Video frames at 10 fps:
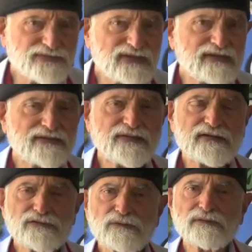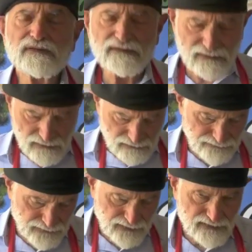thing that you can
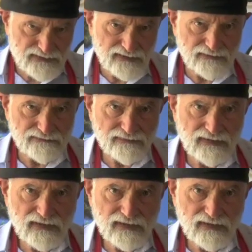do for yourself